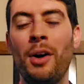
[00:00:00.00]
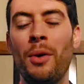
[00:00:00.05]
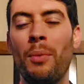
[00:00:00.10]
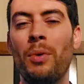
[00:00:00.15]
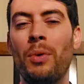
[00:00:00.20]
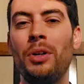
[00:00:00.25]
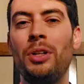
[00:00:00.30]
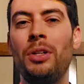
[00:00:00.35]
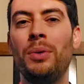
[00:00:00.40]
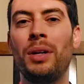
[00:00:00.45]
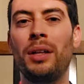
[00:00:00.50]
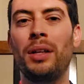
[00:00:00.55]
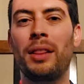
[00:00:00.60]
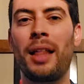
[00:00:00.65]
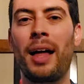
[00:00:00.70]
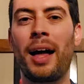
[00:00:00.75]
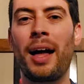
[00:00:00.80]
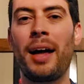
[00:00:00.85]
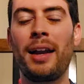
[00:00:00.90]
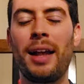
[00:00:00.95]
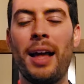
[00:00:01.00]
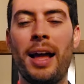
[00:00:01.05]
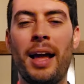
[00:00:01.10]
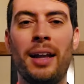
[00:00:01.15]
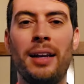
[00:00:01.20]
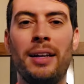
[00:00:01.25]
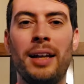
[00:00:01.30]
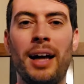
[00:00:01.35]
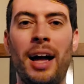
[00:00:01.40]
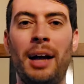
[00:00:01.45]
We're doing that,
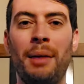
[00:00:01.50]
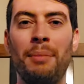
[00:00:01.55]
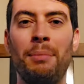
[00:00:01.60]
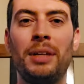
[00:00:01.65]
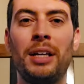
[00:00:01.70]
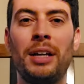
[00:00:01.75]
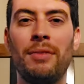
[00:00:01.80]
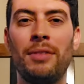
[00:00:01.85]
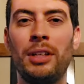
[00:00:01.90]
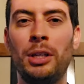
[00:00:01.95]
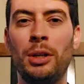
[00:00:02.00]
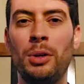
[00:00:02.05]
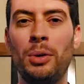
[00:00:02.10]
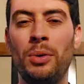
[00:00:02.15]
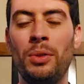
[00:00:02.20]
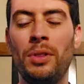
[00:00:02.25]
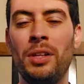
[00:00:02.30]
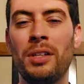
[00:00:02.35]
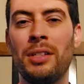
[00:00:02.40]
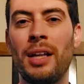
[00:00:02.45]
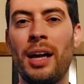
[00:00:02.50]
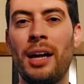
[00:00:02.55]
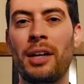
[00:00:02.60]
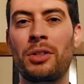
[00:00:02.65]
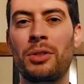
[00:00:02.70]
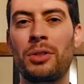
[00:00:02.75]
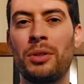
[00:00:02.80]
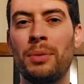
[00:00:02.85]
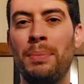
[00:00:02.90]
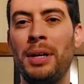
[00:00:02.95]
and I'm giving you this
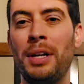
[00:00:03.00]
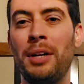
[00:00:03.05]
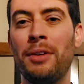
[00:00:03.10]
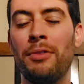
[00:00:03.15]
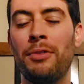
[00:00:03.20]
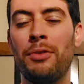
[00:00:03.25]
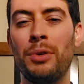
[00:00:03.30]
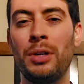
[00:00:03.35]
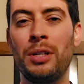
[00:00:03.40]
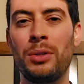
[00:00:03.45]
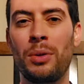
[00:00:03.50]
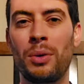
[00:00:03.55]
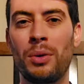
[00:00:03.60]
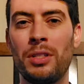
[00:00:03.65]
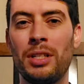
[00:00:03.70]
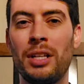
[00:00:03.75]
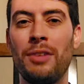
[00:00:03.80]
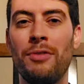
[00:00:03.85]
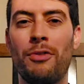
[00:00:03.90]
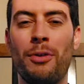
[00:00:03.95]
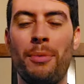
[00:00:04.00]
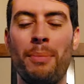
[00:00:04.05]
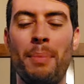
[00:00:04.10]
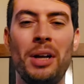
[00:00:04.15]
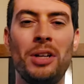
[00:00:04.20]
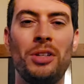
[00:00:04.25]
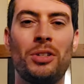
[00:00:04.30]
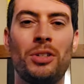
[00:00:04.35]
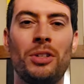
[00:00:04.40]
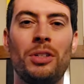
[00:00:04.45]
extra bit of resource
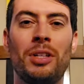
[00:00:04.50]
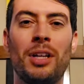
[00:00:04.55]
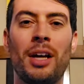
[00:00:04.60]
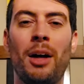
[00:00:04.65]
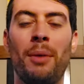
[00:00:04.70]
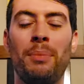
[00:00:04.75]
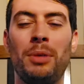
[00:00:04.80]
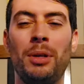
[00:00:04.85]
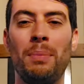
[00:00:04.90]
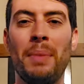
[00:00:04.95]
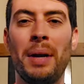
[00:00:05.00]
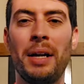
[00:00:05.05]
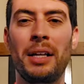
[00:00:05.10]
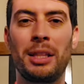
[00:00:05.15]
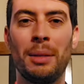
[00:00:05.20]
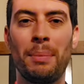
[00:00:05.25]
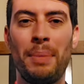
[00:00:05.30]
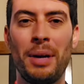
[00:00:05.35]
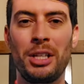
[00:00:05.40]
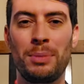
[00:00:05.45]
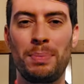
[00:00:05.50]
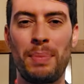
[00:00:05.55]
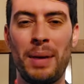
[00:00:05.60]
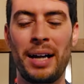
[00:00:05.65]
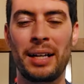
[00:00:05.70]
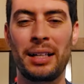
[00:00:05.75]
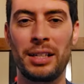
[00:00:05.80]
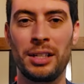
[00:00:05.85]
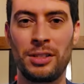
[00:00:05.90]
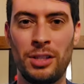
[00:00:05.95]
information to help you make the best
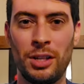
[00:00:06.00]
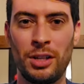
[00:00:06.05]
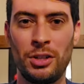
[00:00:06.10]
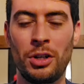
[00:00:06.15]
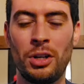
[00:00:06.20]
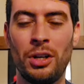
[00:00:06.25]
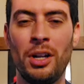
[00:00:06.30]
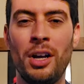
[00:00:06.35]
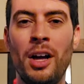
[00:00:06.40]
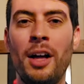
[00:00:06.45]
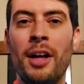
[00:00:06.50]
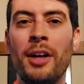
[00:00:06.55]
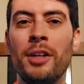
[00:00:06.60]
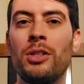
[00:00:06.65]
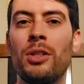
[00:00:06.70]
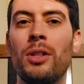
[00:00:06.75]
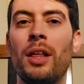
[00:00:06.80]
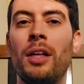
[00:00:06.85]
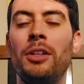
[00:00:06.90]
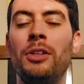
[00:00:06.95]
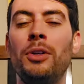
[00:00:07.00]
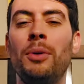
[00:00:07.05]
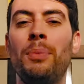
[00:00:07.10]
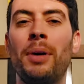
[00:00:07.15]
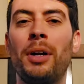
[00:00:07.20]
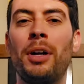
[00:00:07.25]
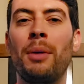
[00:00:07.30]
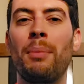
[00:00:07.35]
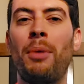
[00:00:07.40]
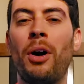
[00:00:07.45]
buying decision so that you
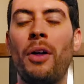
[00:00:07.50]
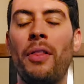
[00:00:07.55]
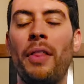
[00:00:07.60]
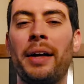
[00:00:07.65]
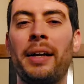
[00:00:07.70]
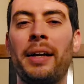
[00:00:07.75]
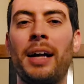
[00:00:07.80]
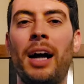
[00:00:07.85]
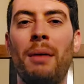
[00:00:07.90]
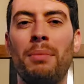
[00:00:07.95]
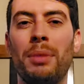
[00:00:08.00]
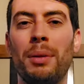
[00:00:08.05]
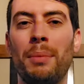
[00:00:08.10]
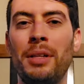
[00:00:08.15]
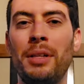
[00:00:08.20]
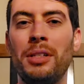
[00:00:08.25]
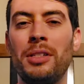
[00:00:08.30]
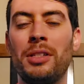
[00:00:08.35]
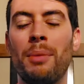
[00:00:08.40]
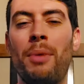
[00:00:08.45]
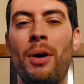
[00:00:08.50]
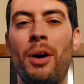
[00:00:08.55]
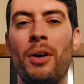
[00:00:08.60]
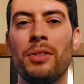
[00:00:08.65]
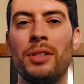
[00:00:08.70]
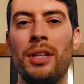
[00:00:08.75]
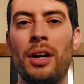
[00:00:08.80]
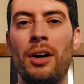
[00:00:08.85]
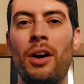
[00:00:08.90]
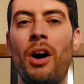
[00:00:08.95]
pick a ball that complements the
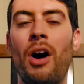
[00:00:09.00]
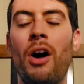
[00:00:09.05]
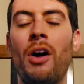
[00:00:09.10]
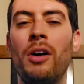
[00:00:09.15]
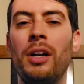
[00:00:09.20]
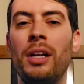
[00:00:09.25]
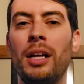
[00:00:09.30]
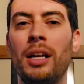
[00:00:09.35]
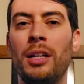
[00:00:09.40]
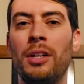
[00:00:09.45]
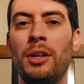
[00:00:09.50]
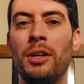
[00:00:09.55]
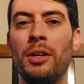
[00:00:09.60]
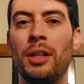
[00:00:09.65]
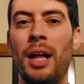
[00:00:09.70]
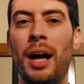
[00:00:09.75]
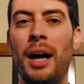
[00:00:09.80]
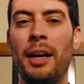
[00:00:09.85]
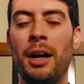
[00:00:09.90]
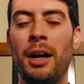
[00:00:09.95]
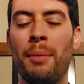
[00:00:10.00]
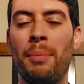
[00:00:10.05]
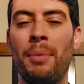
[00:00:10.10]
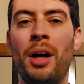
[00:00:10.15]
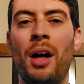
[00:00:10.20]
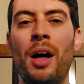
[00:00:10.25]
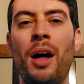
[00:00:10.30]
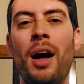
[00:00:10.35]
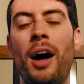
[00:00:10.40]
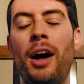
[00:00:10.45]
balls that are already in your lineup.
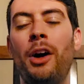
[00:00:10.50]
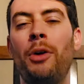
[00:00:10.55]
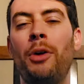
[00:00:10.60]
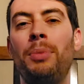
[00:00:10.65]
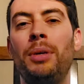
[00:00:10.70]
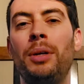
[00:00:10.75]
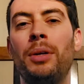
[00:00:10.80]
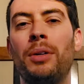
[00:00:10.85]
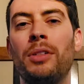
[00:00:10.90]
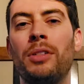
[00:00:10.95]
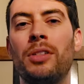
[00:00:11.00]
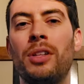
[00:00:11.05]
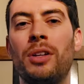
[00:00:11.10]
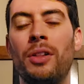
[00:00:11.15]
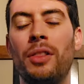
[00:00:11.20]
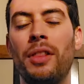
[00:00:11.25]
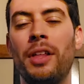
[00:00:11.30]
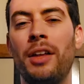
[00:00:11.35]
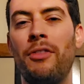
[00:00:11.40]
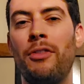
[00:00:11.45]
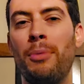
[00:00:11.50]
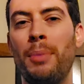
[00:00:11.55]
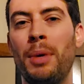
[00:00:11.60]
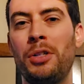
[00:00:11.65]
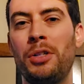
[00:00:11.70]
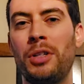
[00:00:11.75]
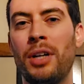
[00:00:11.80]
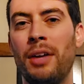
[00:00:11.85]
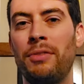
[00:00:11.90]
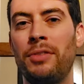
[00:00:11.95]
I hope you consider the
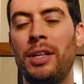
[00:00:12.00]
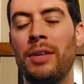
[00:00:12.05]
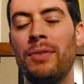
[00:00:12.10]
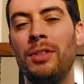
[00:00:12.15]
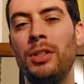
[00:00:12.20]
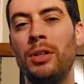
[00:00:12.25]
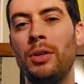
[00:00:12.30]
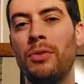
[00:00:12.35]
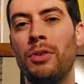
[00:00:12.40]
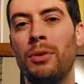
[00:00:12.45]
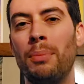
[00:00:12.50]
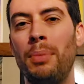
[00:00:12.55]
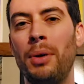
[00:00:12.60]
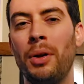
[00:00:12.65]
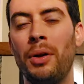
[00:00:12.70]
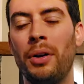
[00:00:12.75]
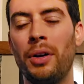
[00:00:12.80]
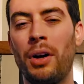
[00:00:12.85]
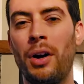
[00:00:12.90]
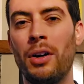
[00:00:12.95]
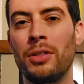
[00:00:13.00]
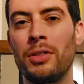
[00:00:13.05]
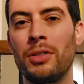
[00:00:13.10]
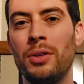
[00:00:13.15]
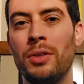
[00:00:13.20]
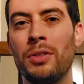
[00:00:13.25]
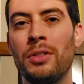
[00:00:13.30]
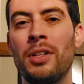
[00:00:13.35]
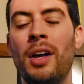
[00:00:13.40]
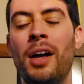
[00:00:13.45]
information I've given you for building
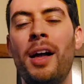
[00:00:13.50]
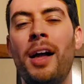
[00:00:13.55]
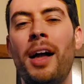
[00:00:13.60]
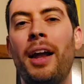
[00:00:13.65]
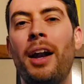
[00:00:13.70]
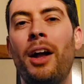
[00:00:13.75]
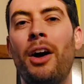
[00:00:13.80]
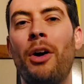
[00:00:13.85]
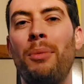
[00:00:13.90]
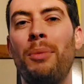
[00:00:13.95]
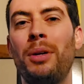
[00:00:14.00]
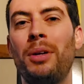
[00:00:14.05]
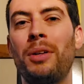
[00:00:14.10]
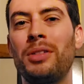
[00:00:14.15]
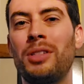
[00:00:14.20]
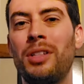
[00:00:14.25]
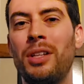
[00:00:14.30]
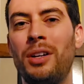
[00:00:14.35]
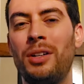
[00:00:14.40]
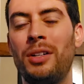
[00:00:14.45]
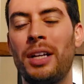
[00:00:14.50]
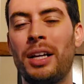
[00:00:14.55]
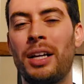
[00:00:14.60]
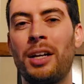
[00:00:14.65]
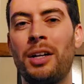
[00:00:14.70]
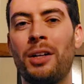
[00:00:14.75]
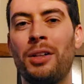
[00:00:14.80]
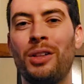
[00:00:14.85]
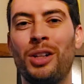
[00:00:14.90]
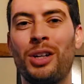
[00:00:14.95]
arsenals, and I hope you consider
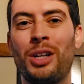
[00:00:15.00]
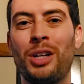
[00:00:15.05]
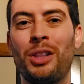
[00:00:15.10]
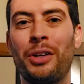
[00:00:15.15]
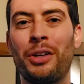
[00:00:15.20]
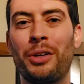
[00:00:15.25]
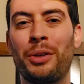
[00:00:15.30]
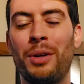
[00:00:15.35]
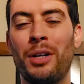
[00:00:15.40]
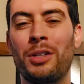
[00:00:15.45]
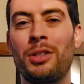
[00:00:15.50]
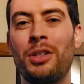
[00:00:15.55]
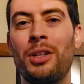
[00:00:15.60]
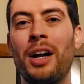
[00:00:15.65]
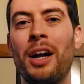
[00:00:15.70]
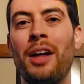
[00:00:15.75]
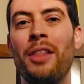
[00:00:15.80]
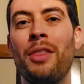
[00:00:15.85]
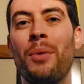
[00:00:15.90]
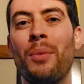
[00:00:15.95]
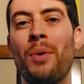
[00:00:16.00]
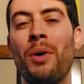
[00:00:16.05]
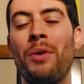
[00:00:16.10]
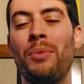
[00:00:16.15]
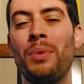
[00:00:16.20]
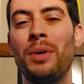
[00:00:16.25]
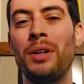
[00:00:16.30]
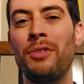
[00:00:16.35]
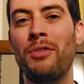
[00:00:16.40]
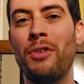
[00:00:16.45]
taking a look at the Crusher and the One
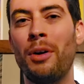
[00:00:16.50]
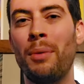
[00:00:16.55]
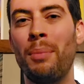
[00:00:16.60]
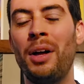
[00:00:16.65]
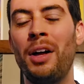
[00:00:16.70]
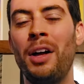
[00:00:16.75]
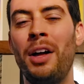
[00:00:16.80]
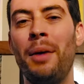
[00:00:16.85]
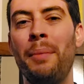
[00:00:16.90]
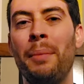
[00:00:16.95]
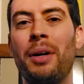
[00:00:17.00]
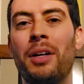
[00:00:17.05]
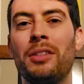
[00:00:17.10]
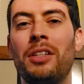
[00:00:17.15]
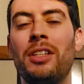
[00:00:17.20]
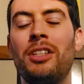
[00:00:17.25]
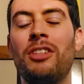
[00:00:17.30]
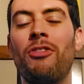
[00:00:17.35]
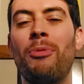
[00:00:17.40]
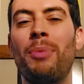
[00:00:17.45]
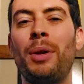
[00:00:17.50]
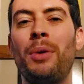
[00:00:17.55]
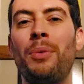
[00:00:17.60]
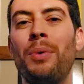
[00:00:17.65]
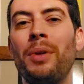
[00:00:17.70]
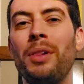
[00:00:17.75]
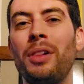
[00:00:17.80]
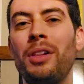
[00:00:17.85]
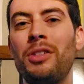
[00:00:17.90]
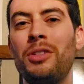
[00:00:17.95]
Reverb, because these have been
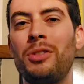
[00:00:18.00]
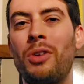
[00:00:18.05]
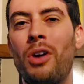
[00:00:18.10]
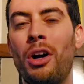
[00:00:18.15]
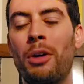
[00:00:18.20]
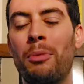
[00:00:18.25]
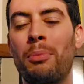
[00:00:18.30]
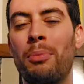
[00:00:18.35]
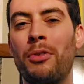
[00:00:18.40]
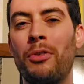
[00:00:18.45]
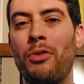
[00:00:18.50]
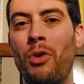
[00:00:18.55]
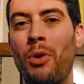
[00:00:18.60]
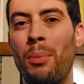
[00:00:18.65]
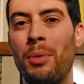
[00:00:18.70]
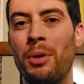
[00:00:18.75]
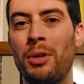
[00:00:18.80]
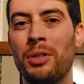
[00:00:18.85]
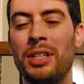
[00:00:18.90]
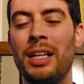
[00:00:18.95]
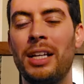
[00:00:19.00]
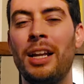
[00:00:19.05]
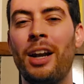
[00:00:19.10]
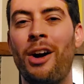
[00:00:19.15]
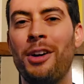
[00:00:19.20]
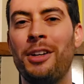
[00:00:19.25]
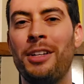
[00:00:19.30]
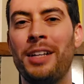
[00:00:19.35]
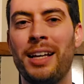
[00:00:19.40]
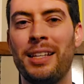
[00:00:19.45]
really strong performers in
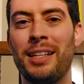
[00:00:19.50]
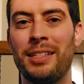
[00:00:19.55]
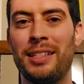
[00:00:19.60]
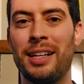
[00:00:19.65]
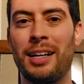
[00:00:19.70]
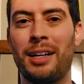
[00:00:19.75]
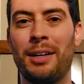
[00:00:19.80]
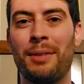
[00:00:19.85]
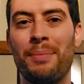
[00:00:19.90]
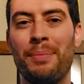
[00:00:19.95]
our testing.